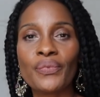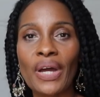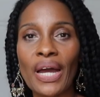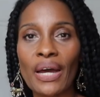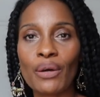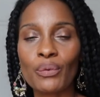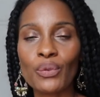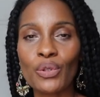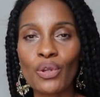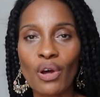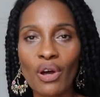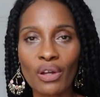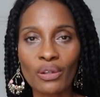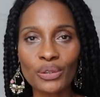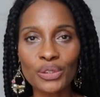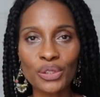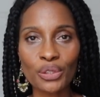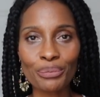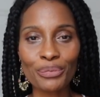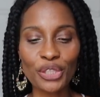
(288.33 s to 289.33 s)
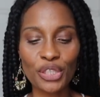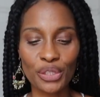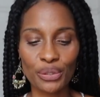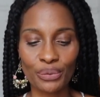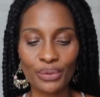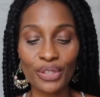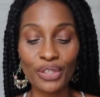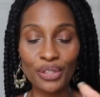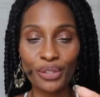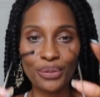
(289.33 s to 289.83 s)
I will also be
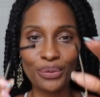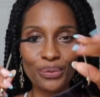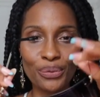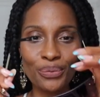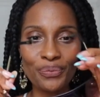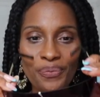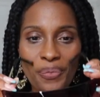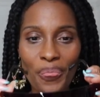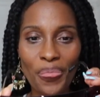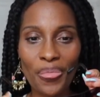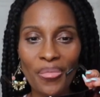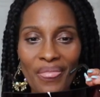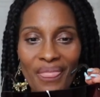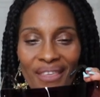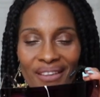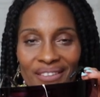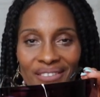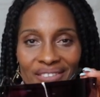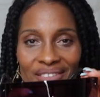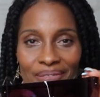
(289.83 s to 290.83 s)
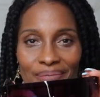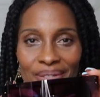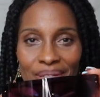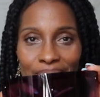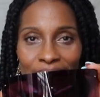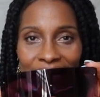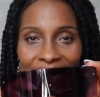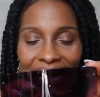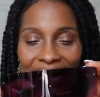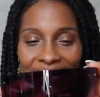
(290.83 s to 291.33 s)
showing you some
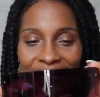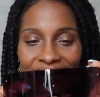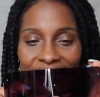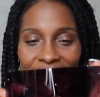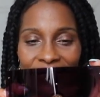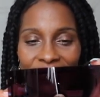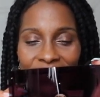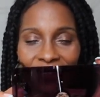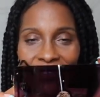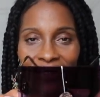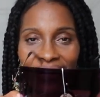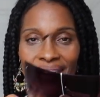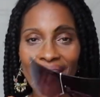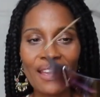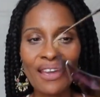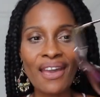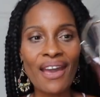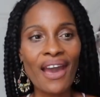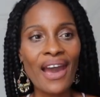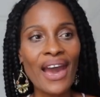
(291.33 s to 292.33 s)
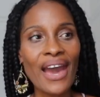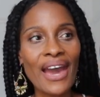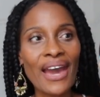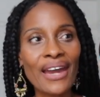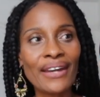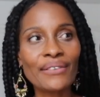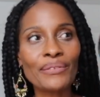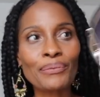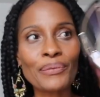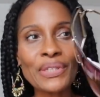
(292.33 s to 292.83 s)
sunglasses
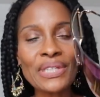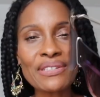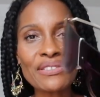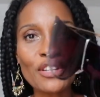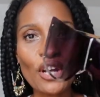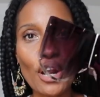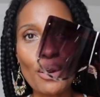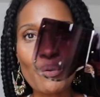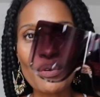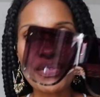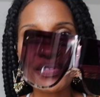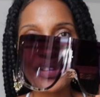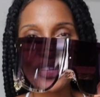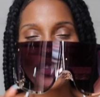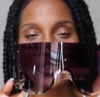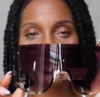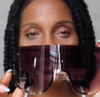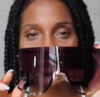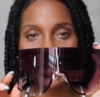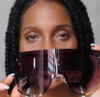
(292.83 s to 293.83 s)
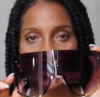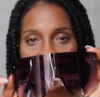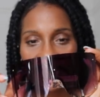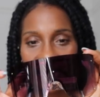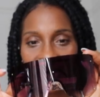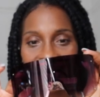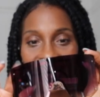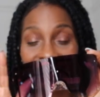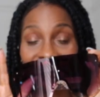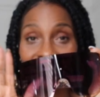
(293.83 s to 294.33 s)
and I'm gonna start with this pair
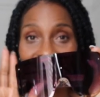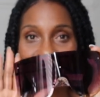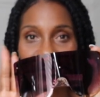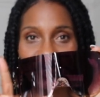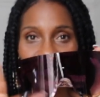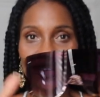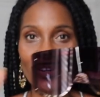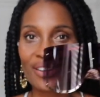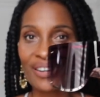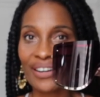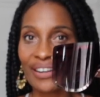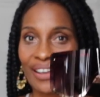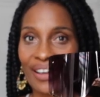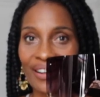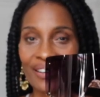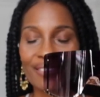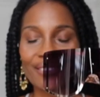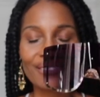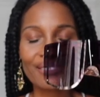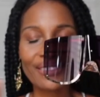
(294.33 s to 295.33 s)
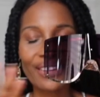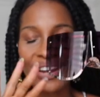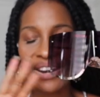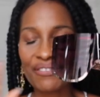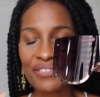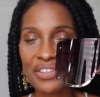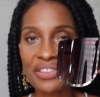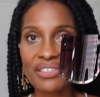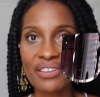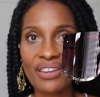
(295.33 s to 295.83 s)
and these are again
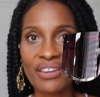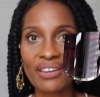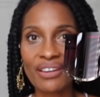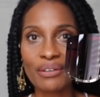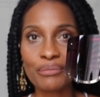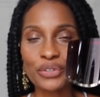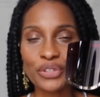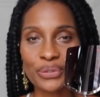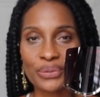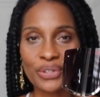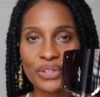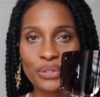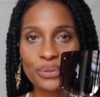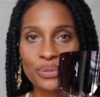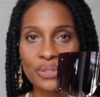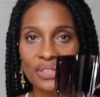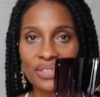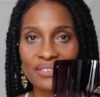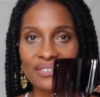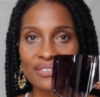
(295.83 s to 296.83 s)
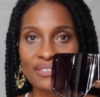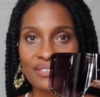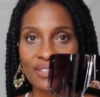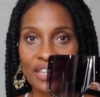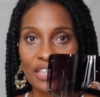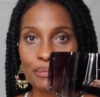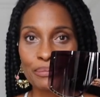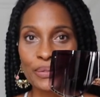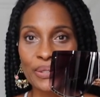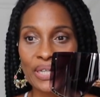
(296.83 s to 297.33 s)
everything I'm showing you is
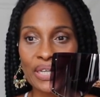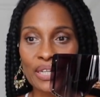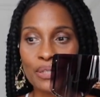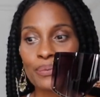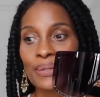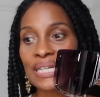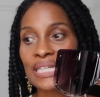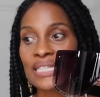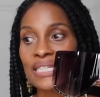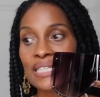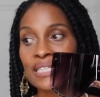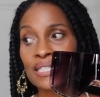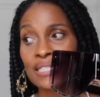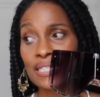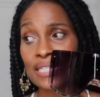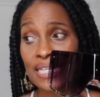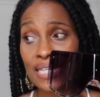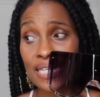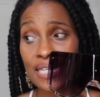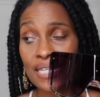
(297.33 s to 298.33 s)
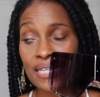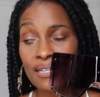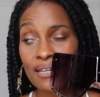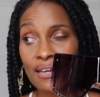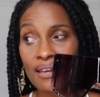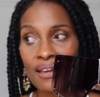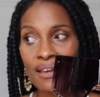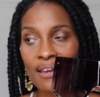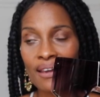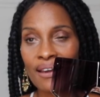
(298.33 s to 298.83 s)
Delamoda NYC
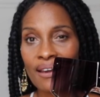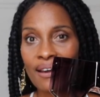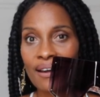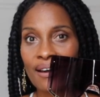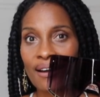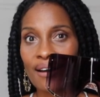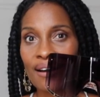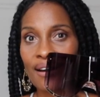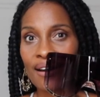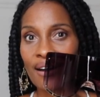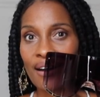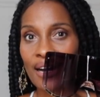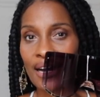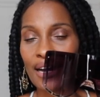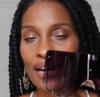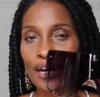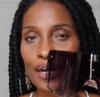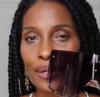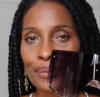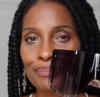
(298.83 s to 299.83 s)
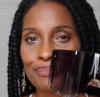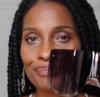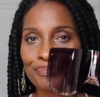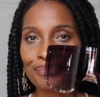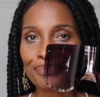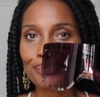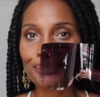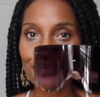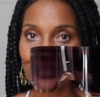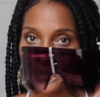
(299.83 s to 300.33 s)
um,
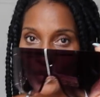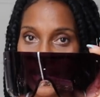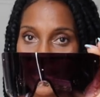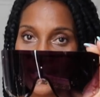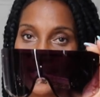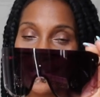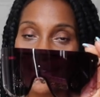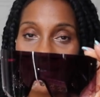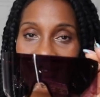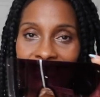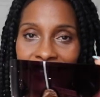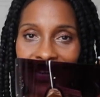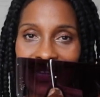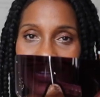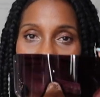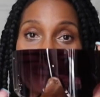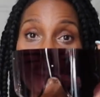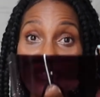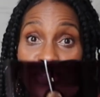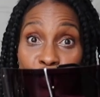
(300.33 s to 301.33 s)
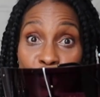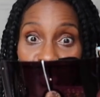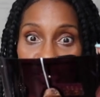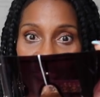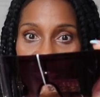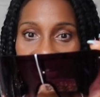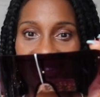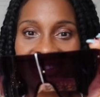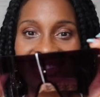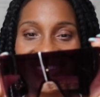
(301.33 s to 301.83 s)
well, anything that I'm
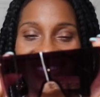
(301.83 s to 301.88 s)
featuring